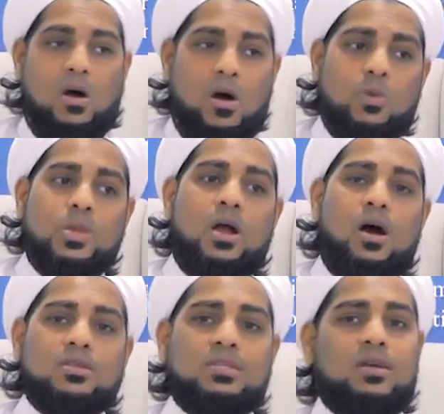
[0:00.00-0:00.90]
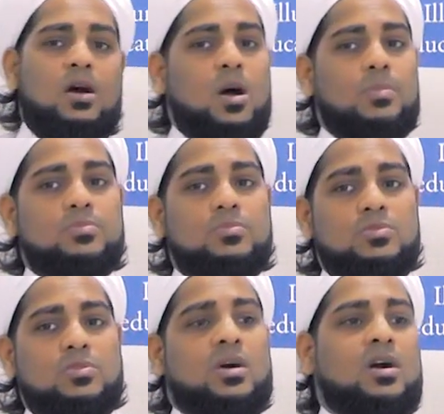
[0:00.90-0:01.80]
Are we causing harm
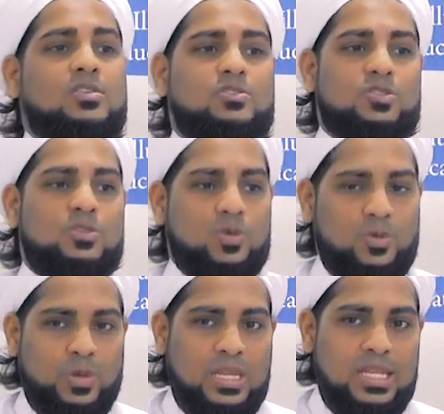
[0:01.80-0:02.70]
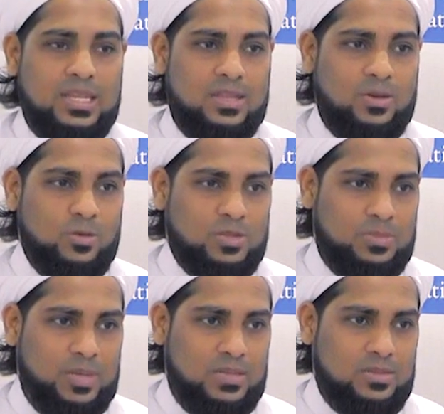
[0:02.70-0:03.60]
to the hundreds who are reading the whole
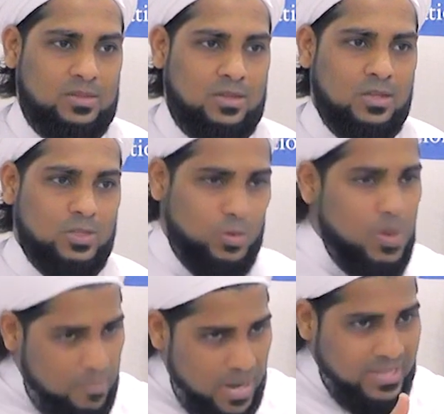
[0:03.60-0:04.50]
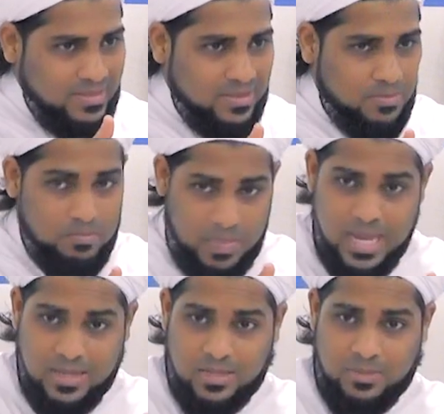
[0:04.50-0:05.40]
debate? So we might
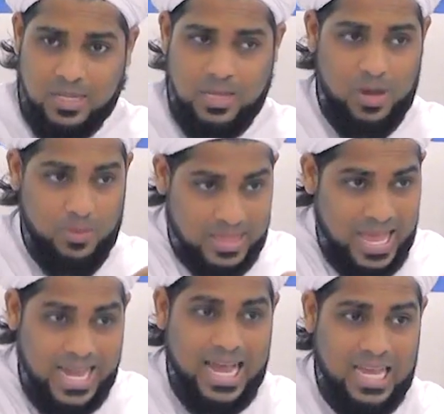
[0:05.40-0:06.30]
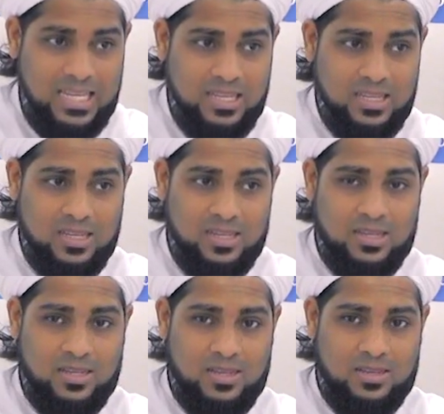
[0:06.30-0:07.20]
make some leeway with that guy.
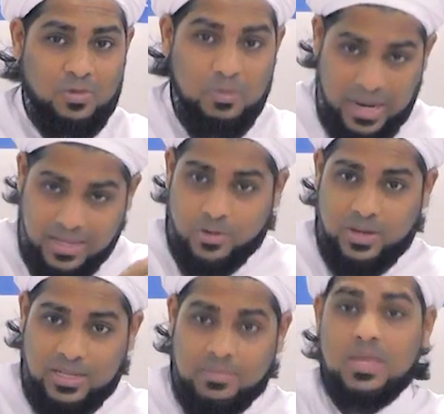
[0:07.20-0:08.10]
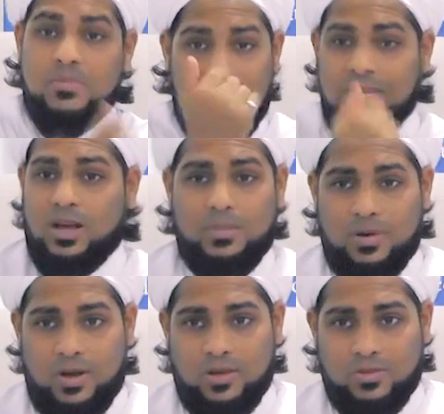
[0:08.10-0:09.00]
We might correct him. He might come
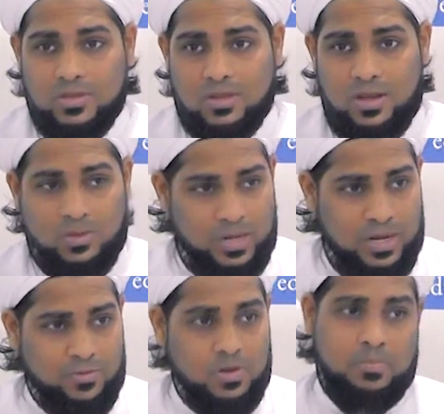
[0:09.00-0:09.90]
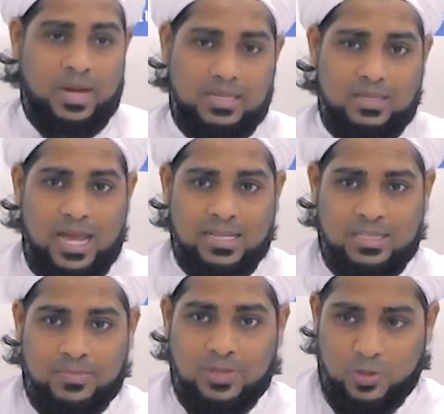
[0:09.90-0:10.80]
around on whatever. He might
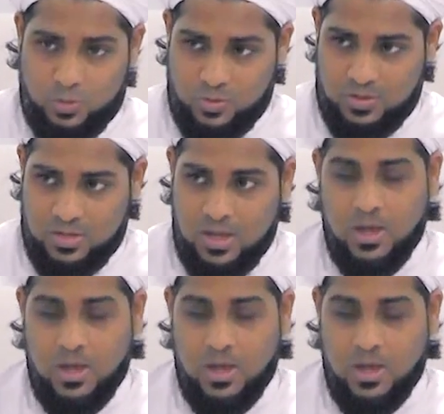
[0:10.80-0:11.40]
accept the truth.